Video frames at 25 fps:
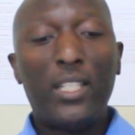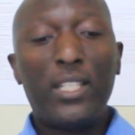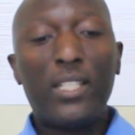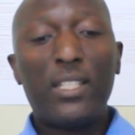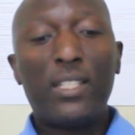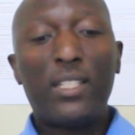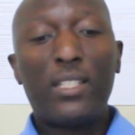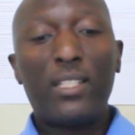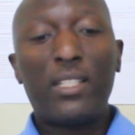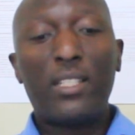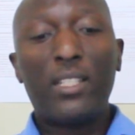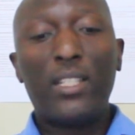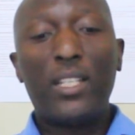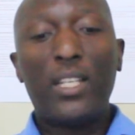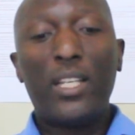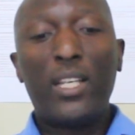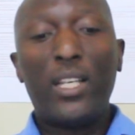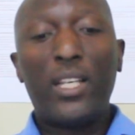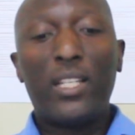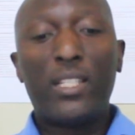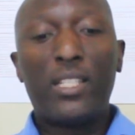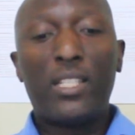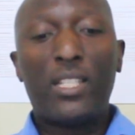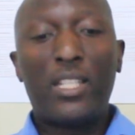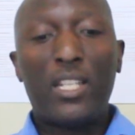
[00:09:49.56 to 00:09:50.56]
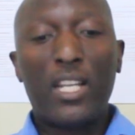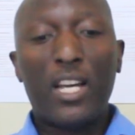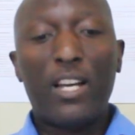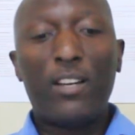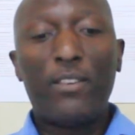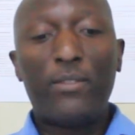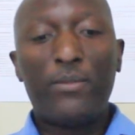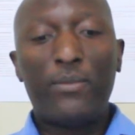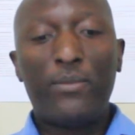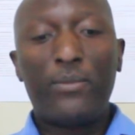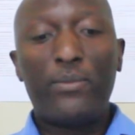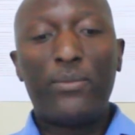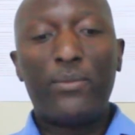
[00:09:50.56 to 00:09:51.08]
this
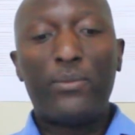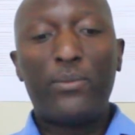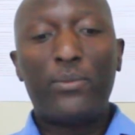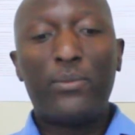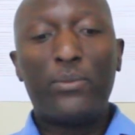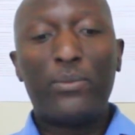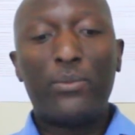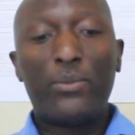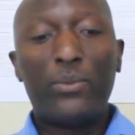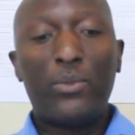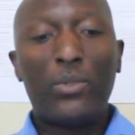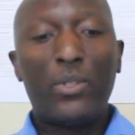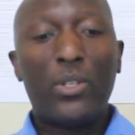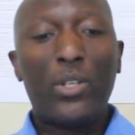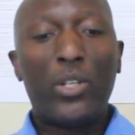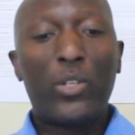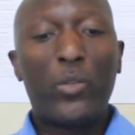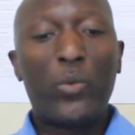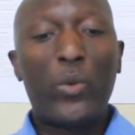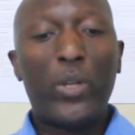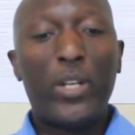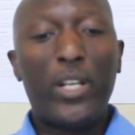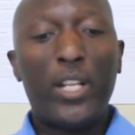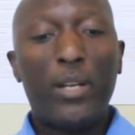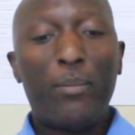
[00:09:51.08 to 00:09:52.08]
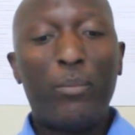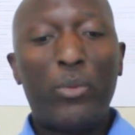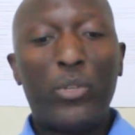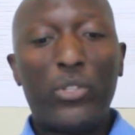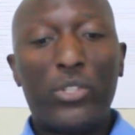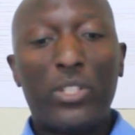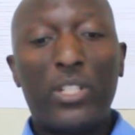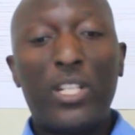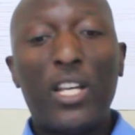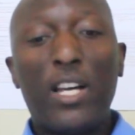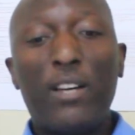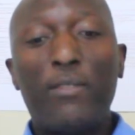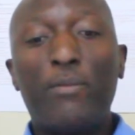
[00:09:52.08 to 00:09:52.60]
staff, to enable
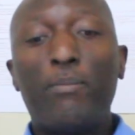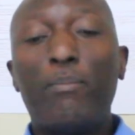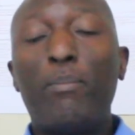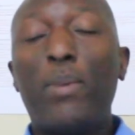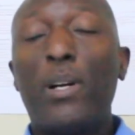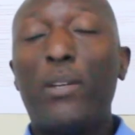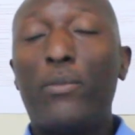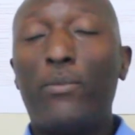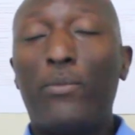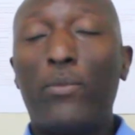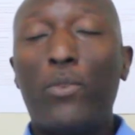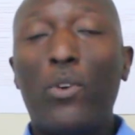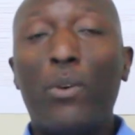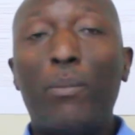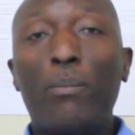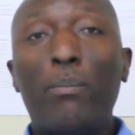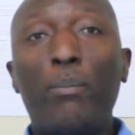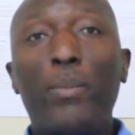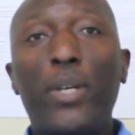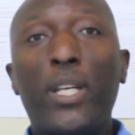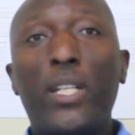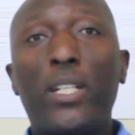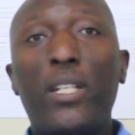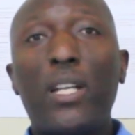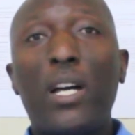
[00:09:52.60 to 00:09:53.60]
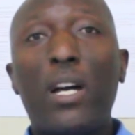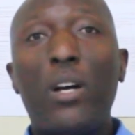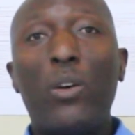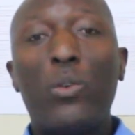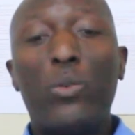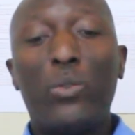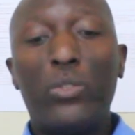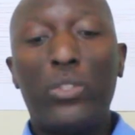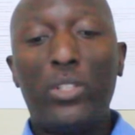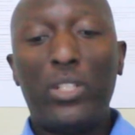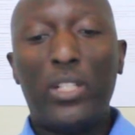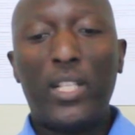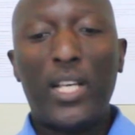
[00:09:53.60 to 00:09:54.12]
staff perform better
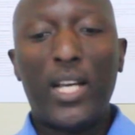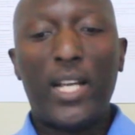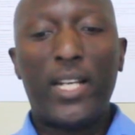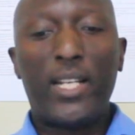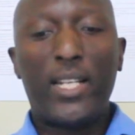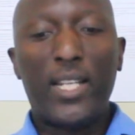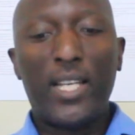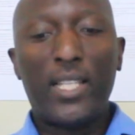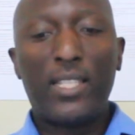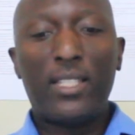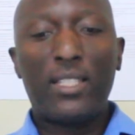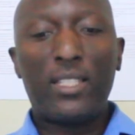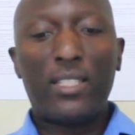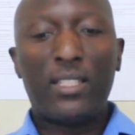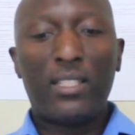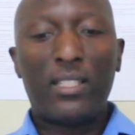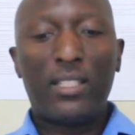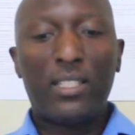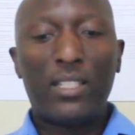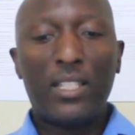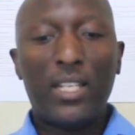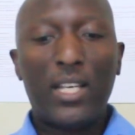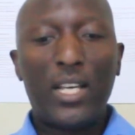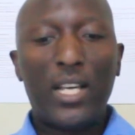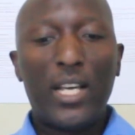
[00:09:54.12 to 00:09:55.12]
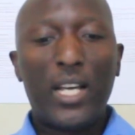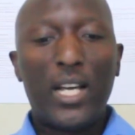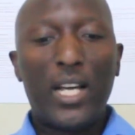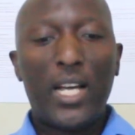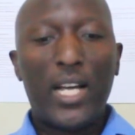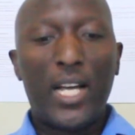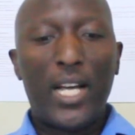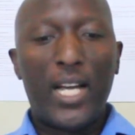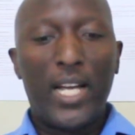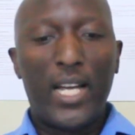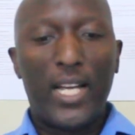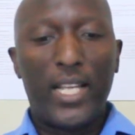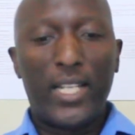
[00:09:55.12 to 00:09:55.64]
on their tasks
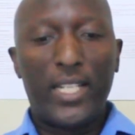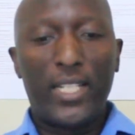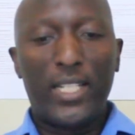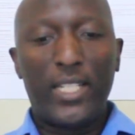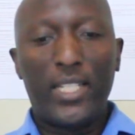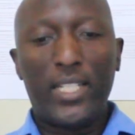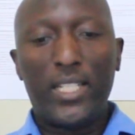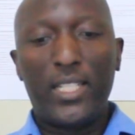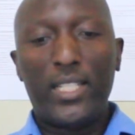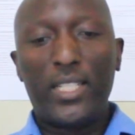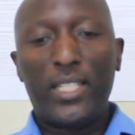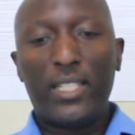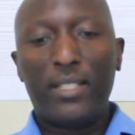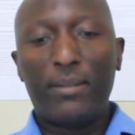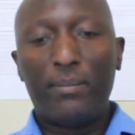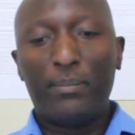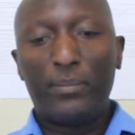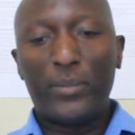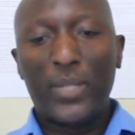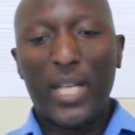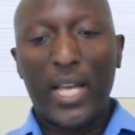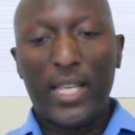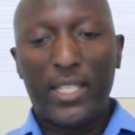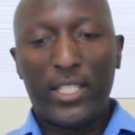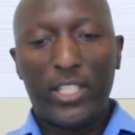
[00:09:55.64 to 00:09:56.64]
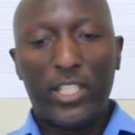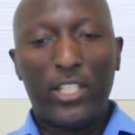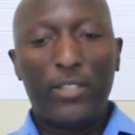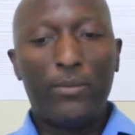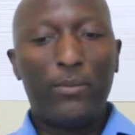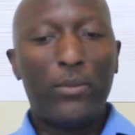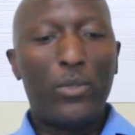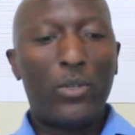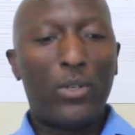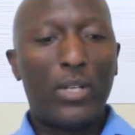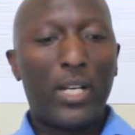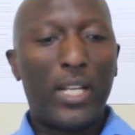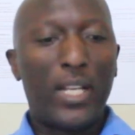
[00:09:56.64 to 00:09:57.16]
and
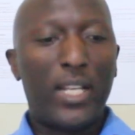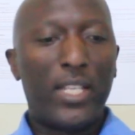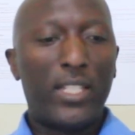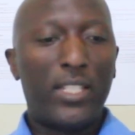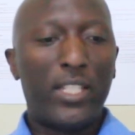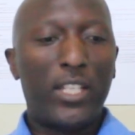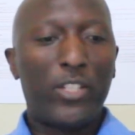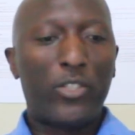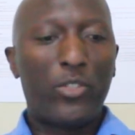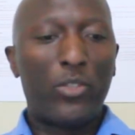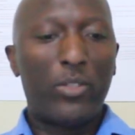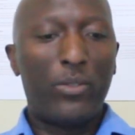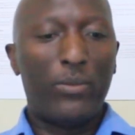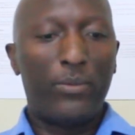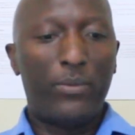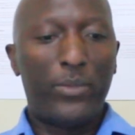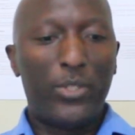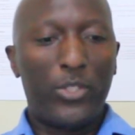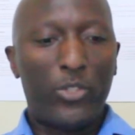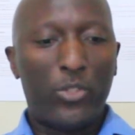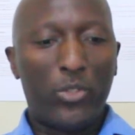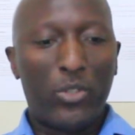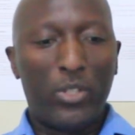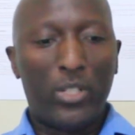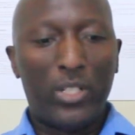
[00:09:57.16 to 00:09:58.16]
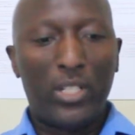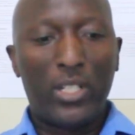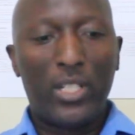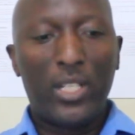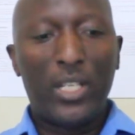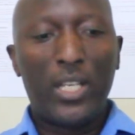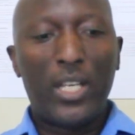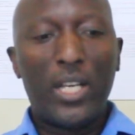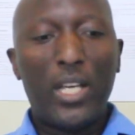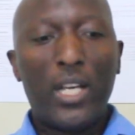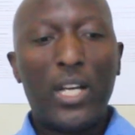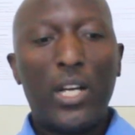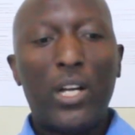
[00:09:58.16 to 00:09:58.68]
achieve the organization vision.
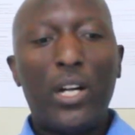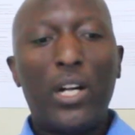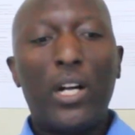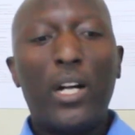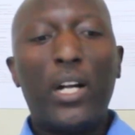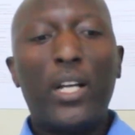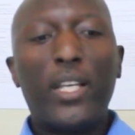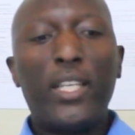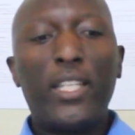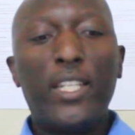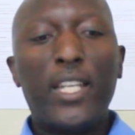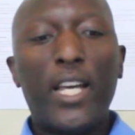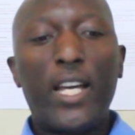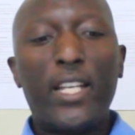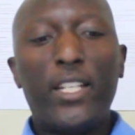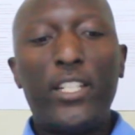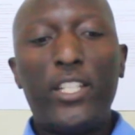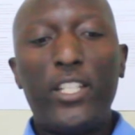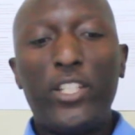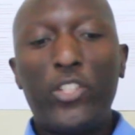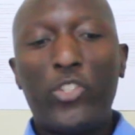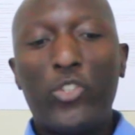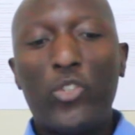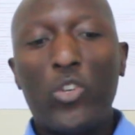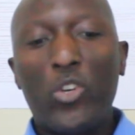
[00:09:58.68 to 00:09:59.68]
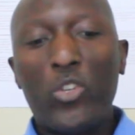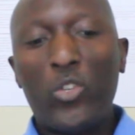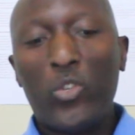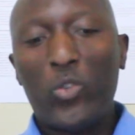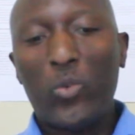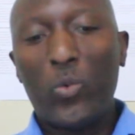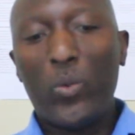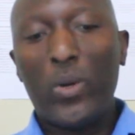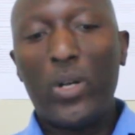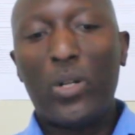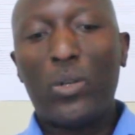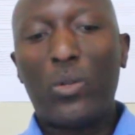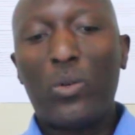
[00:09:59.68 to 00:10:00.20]
in addition
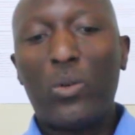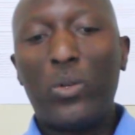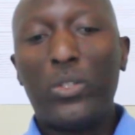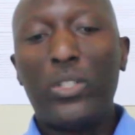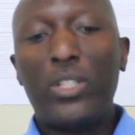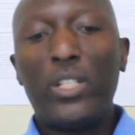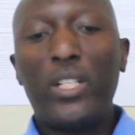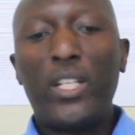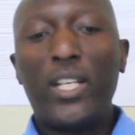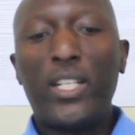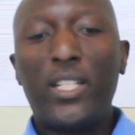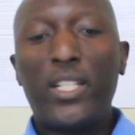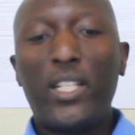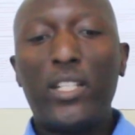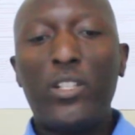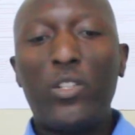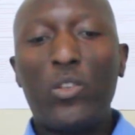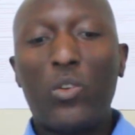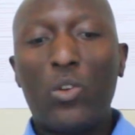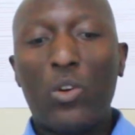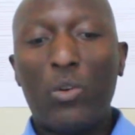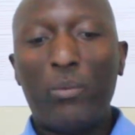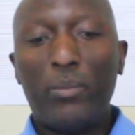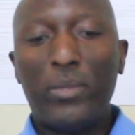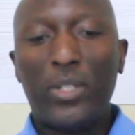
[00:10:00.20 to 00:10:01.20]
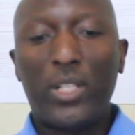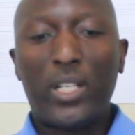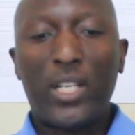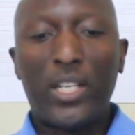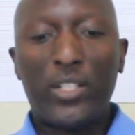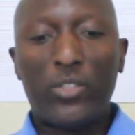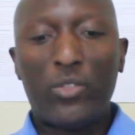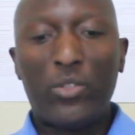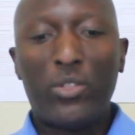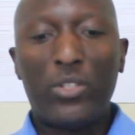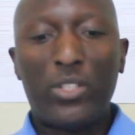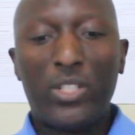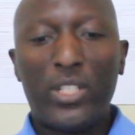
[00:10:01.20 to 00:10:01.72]
to well-coordinated
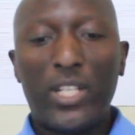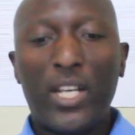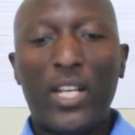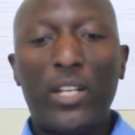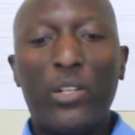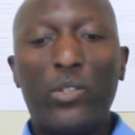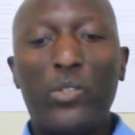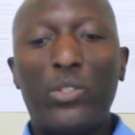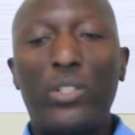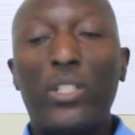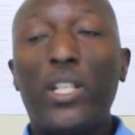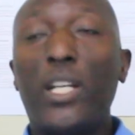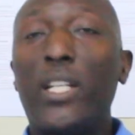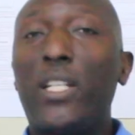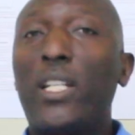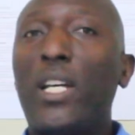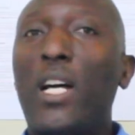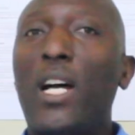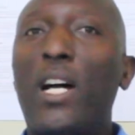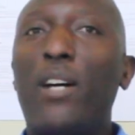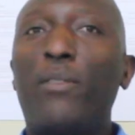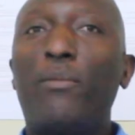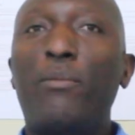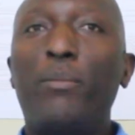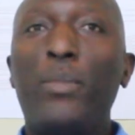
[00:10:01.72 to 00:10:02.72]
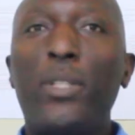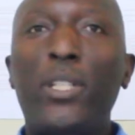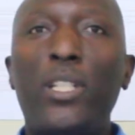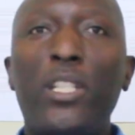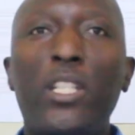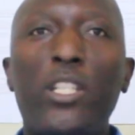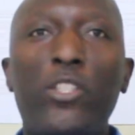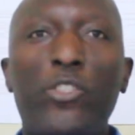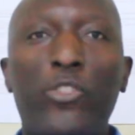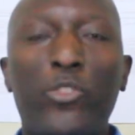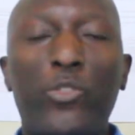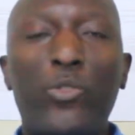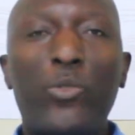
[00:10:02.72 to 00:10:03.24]
communication channels that have been
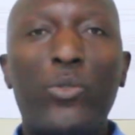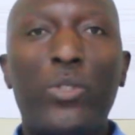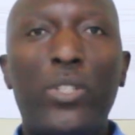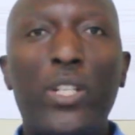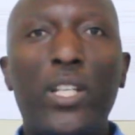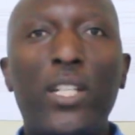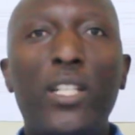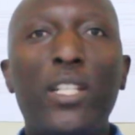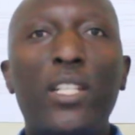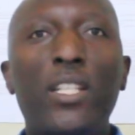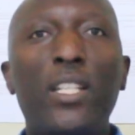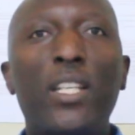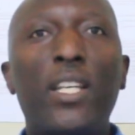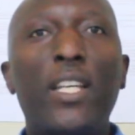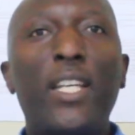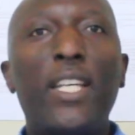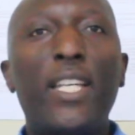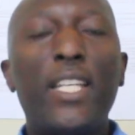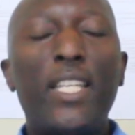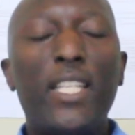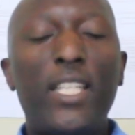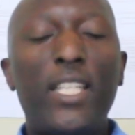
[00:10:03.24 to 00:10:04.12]
instituted